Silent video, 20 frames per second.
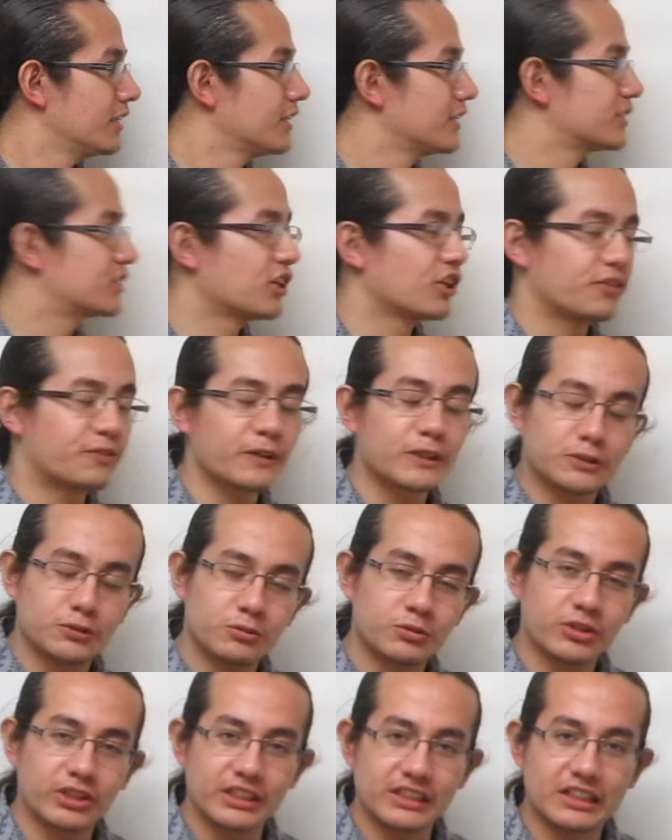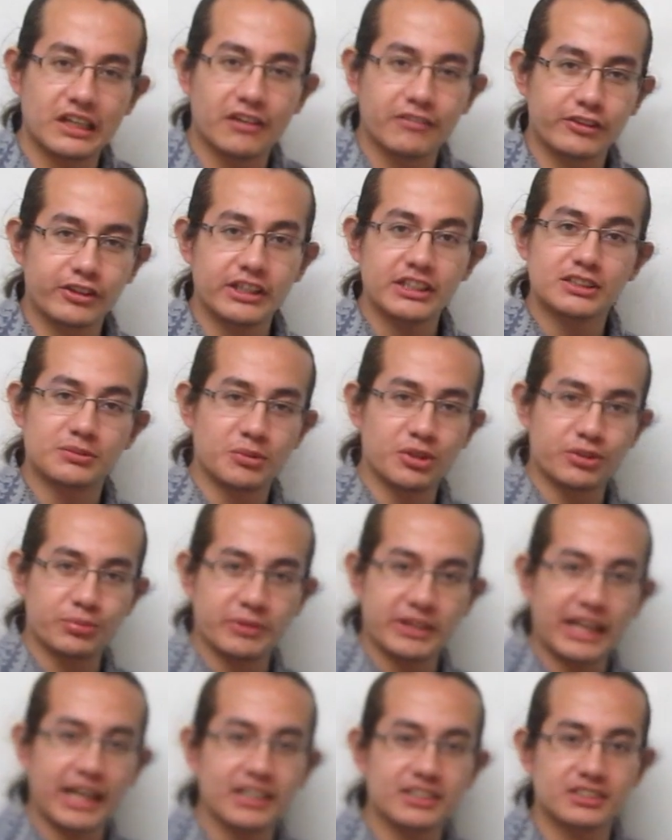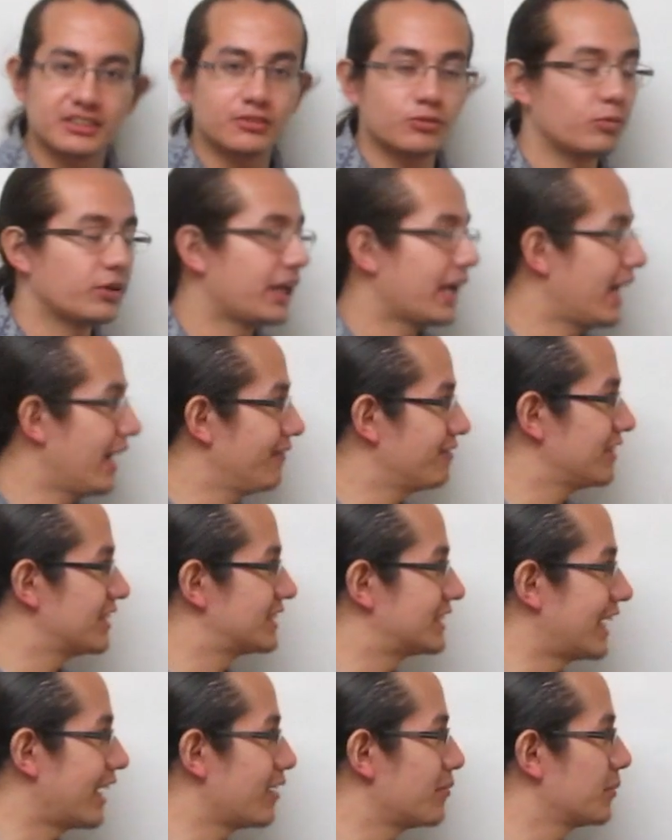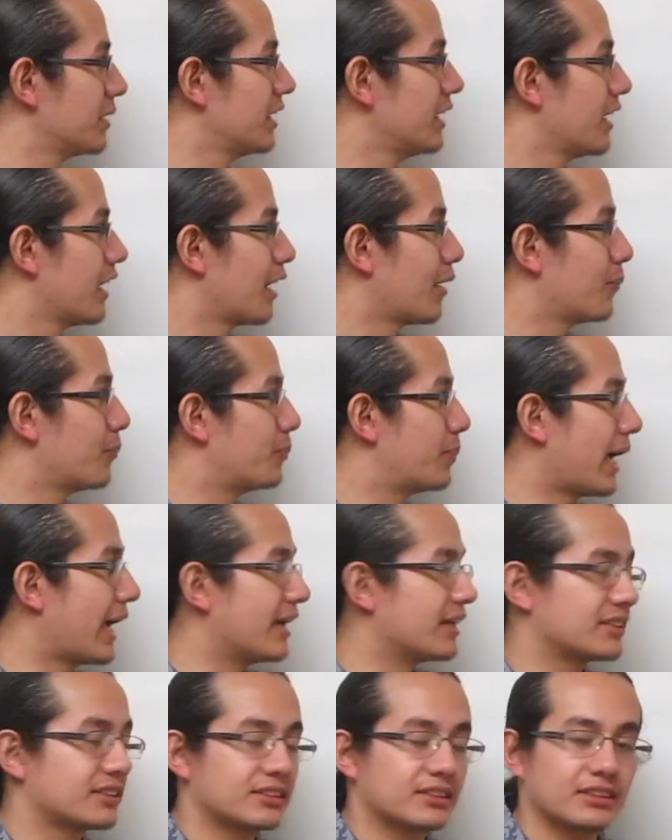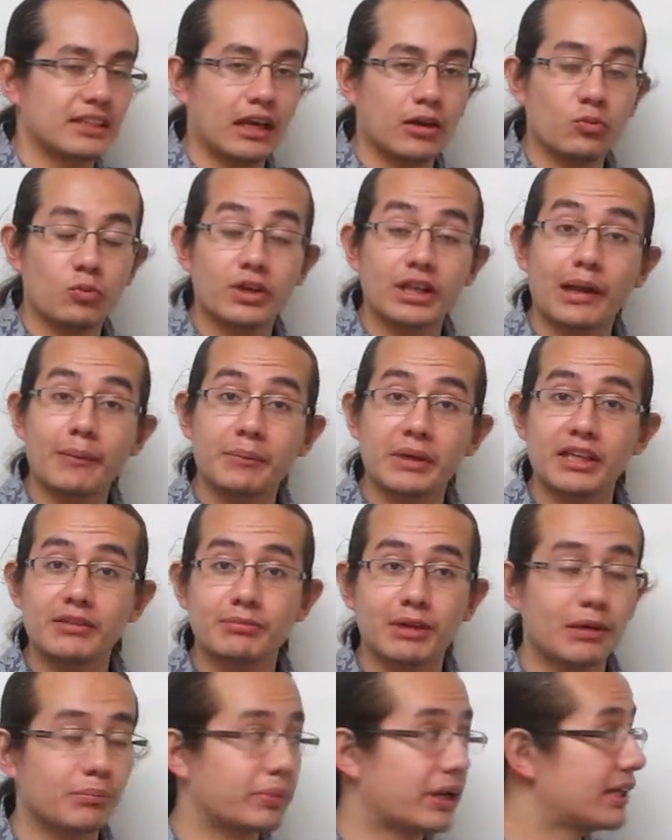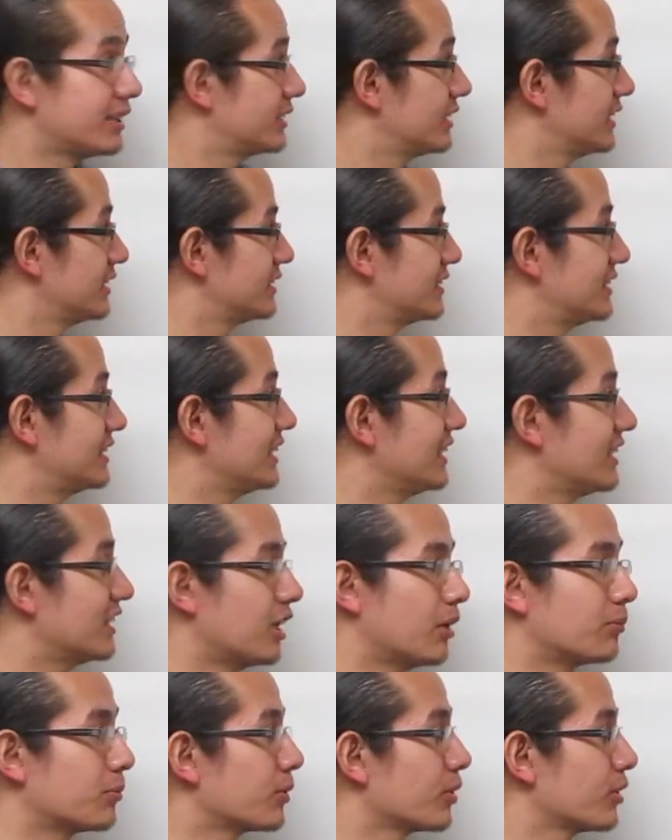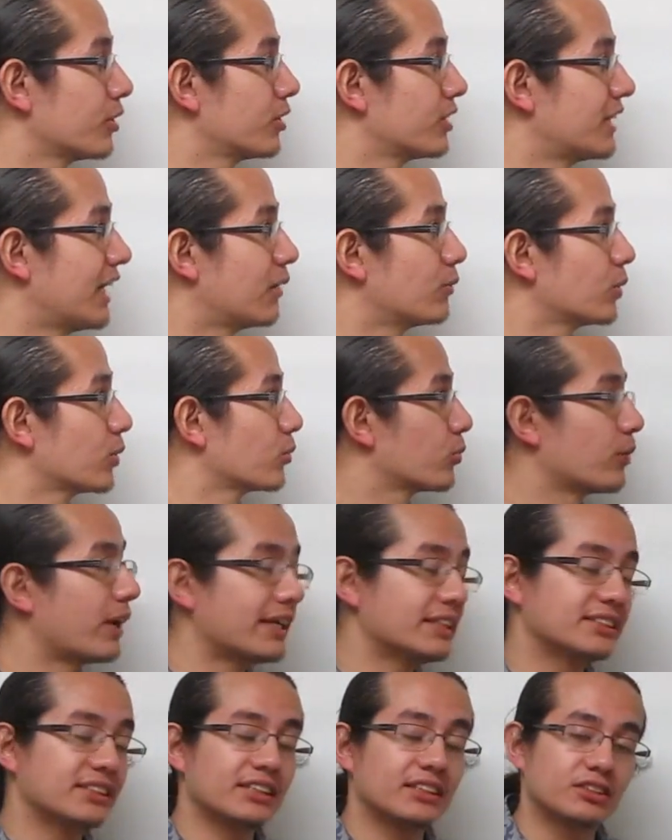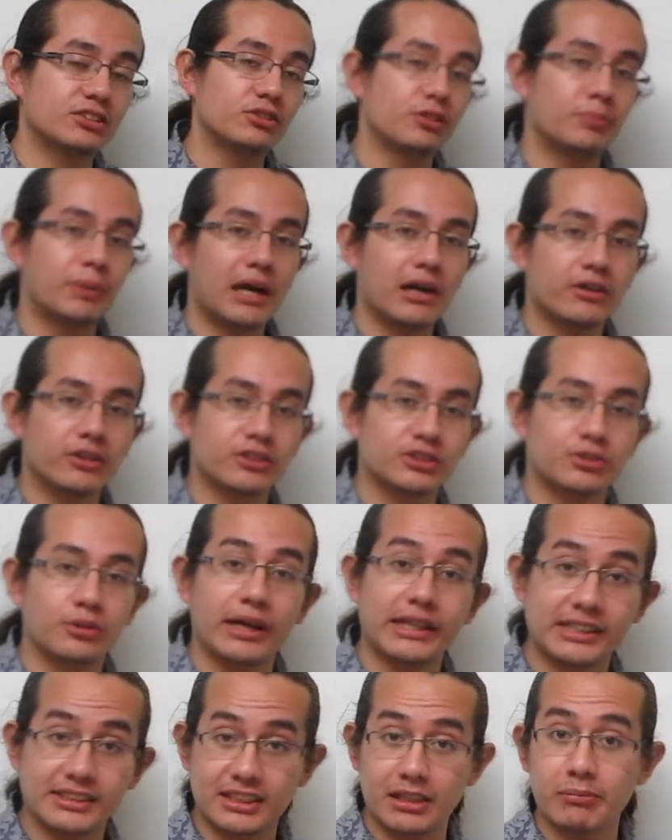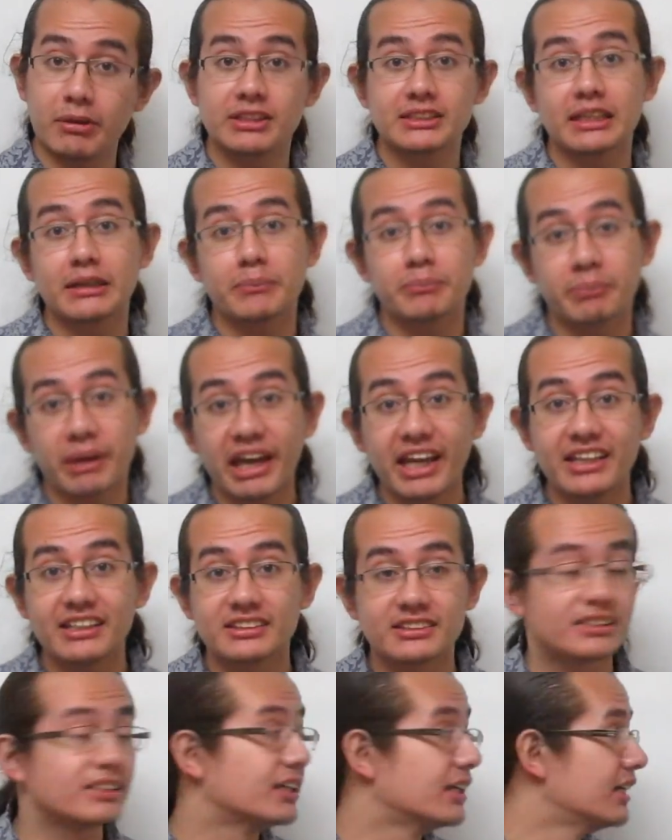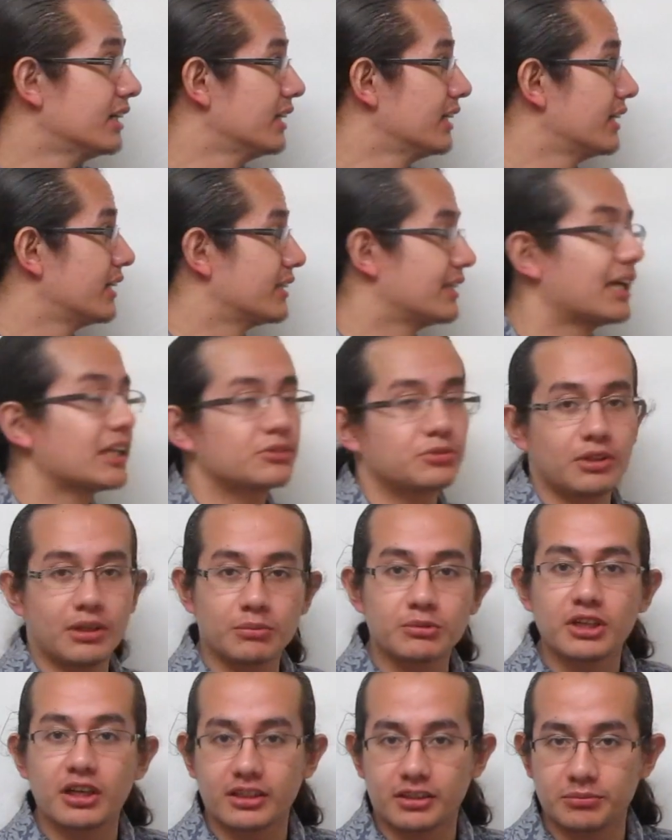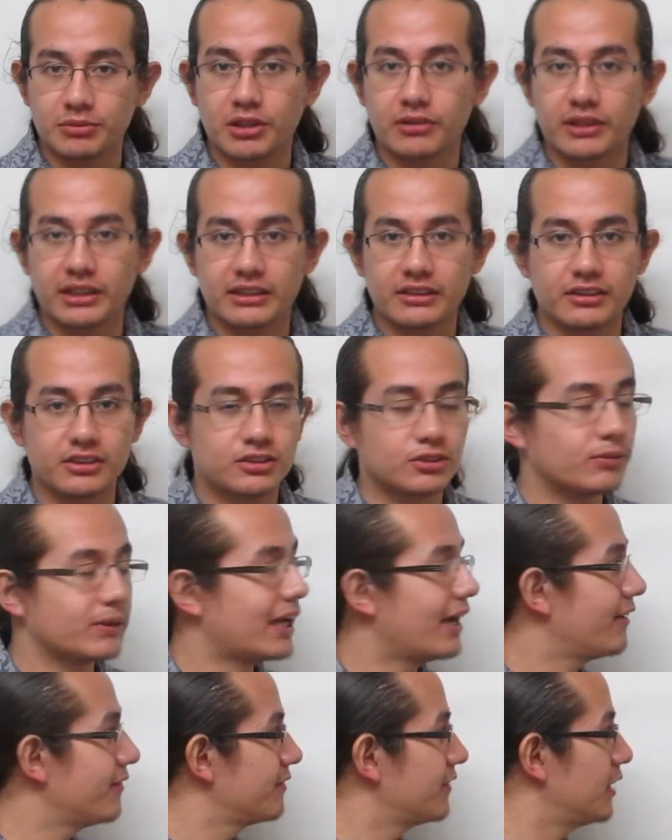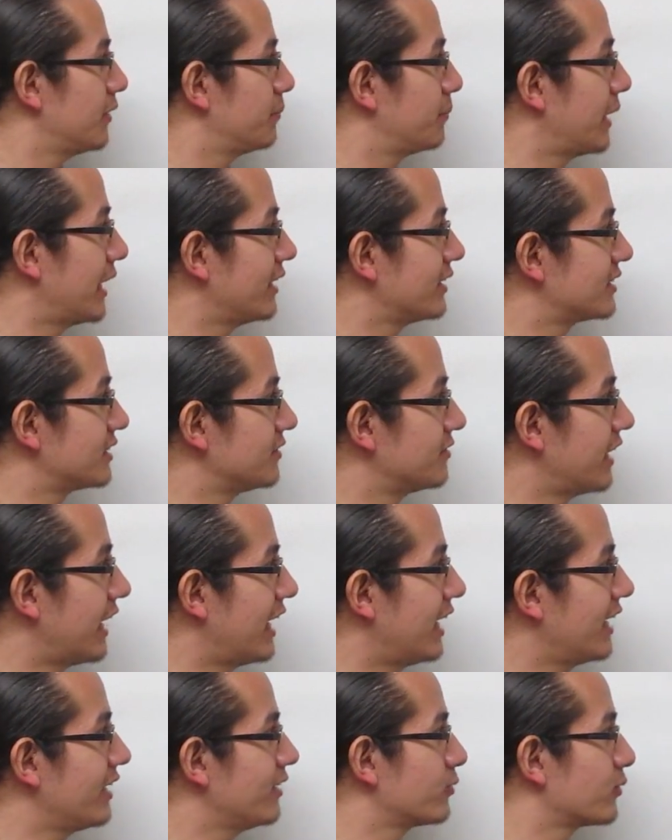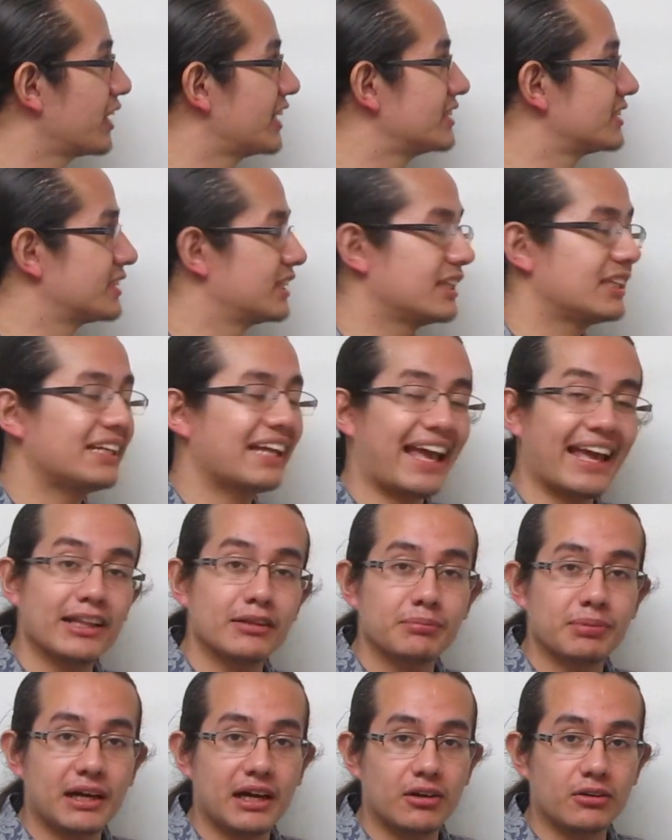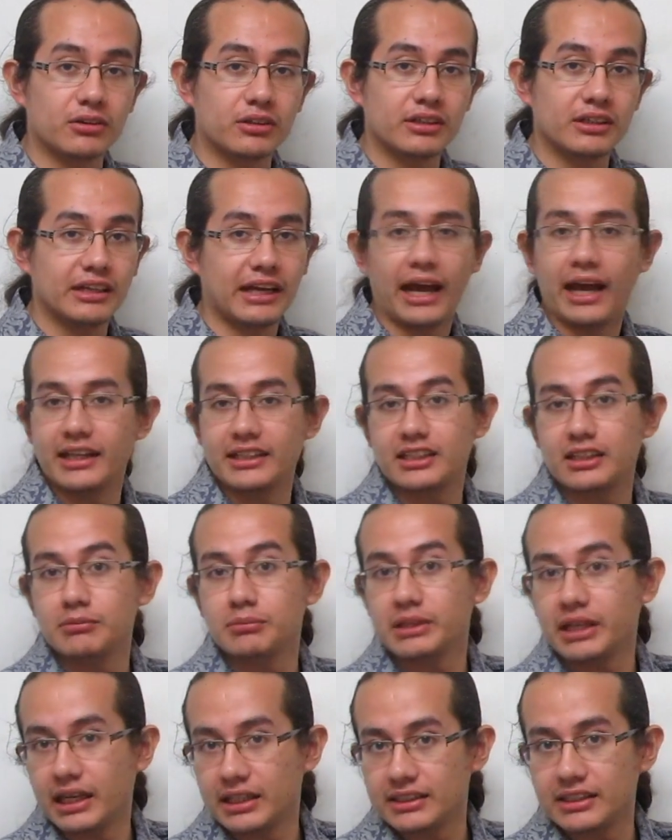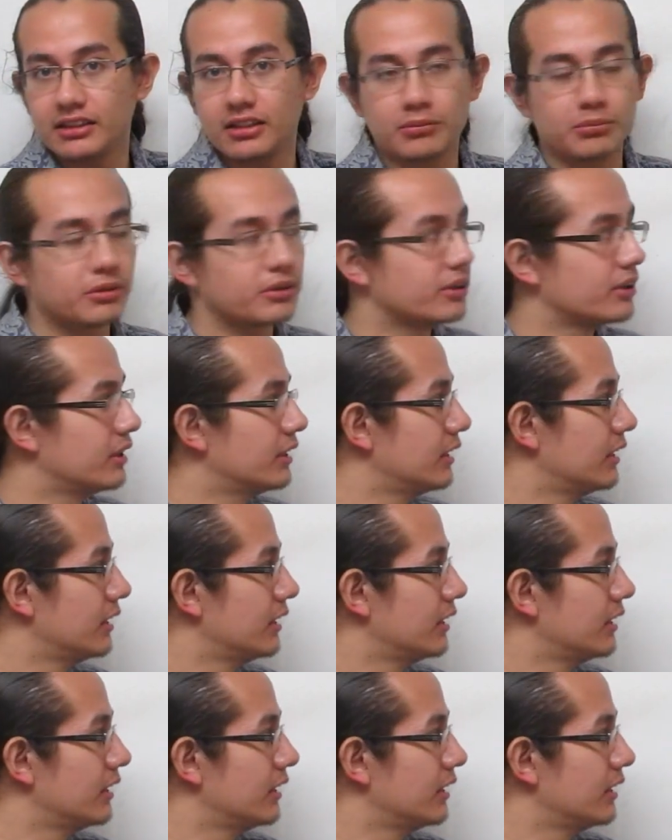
So the first one we're going to cover is multiplication. We have the same base, and what I mean by base is the number that we're raising to a power. So anytime I say base, that's what I'm talking about right there. So we have a base of A raised to the n power, n can be any number,